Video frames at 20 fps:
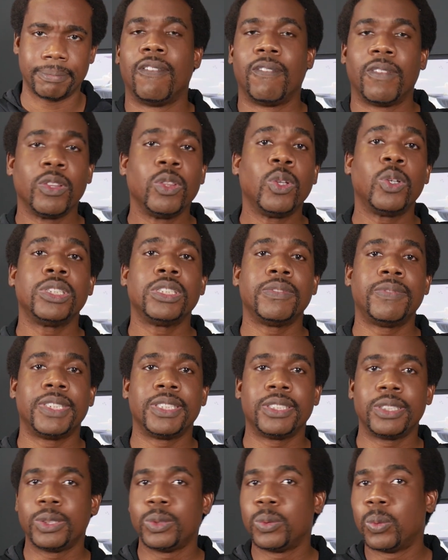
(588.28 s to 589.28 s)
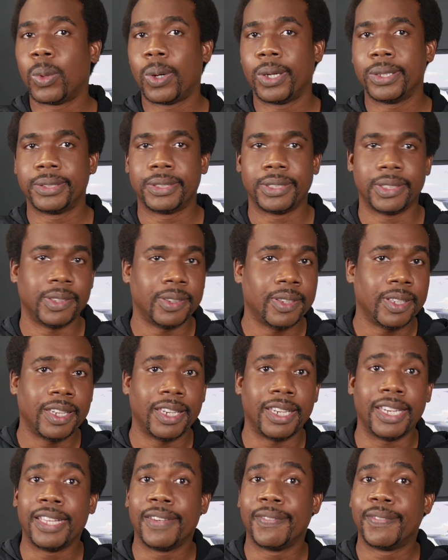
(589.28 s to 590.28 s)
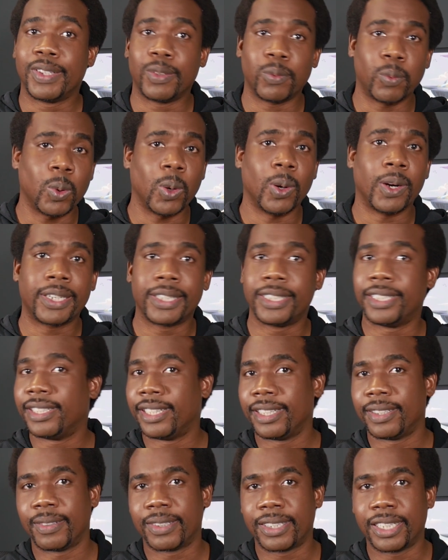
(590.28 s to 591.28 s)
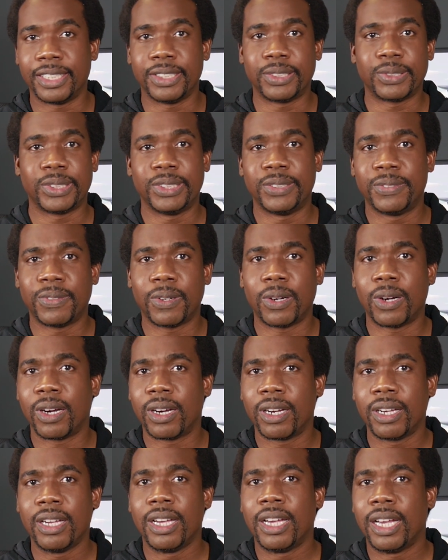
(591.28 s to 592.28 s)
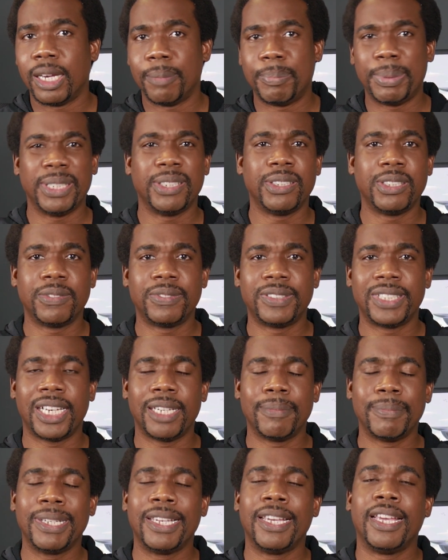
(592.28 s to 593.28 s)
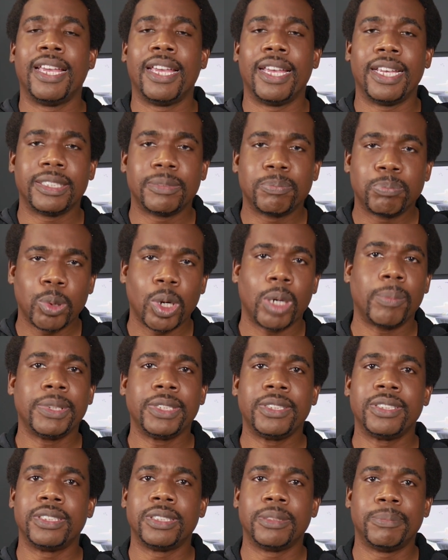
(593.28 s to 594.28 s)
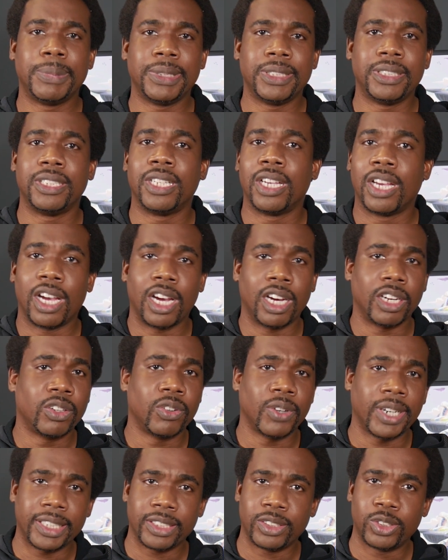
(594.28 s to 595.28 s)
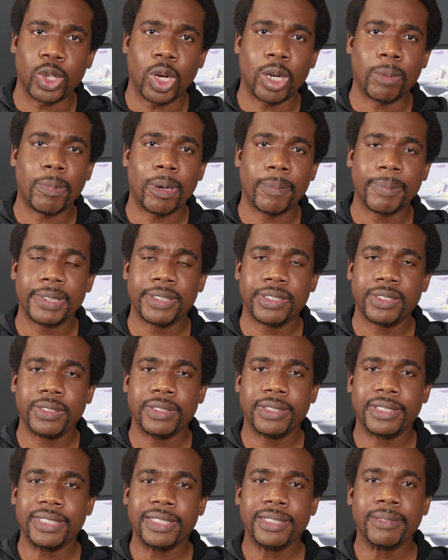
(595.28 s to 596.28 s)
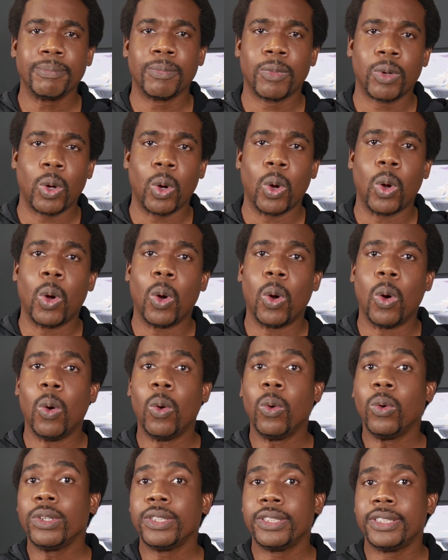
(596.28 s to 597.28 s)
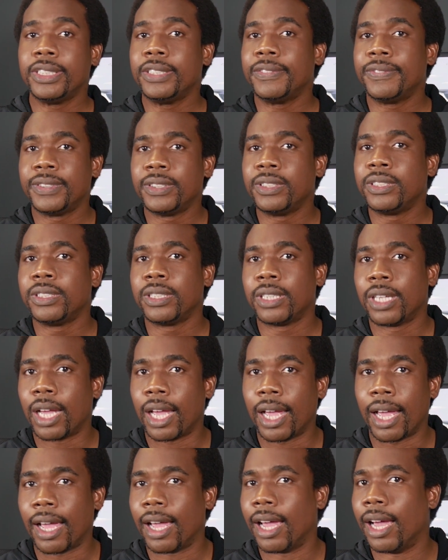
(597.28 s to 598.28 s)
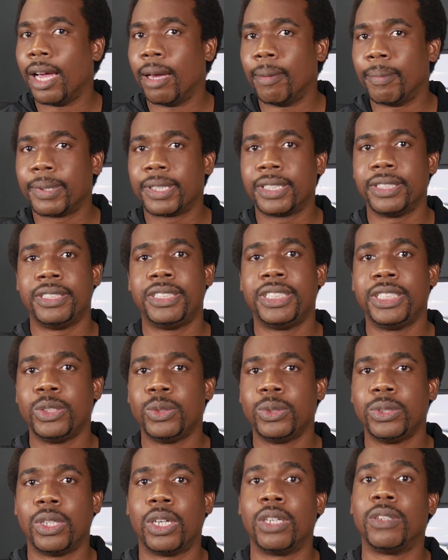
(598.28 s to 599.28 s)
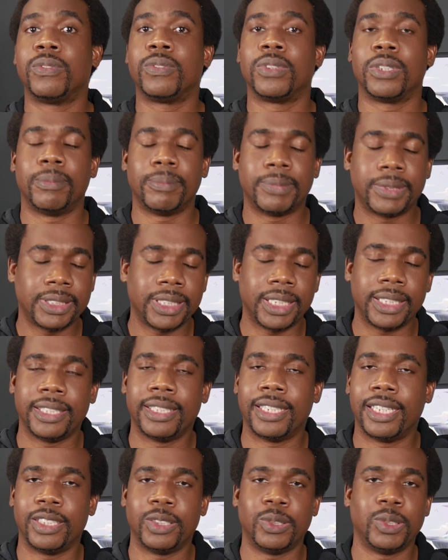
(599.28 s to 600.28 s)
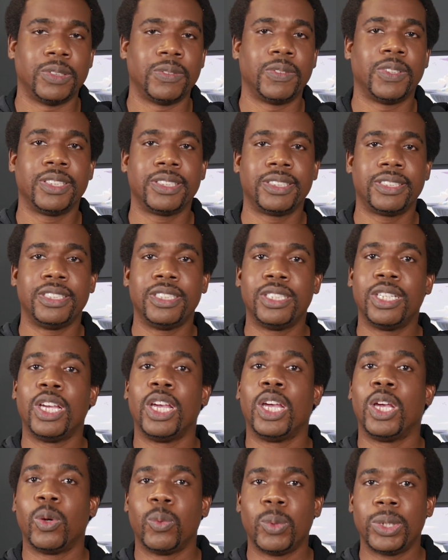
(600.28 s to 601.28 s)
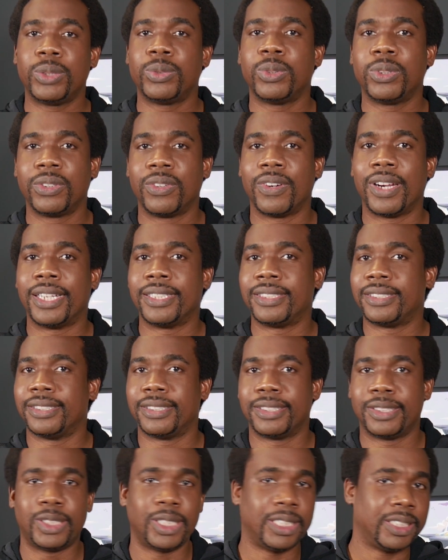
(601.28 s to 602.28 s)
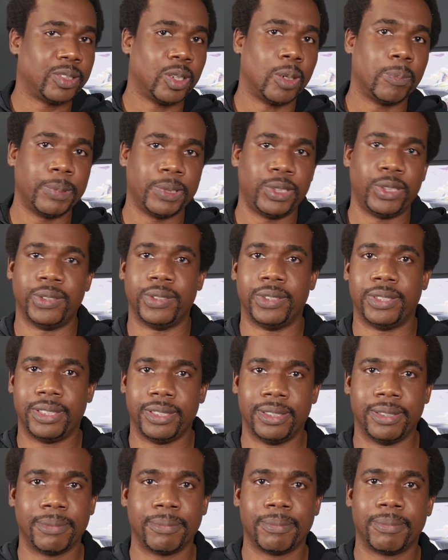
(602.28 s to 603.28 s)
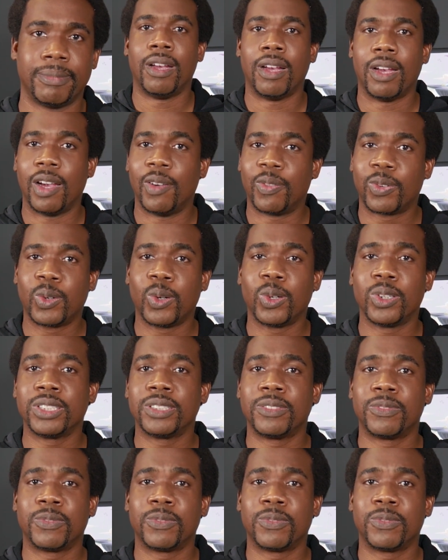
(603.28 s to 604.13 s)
For those of us who want to live and work in another country for a period of time, it's probably going to be a great job opportunity or even continuing on from studying at university, which will grant us this opportunity. Of course,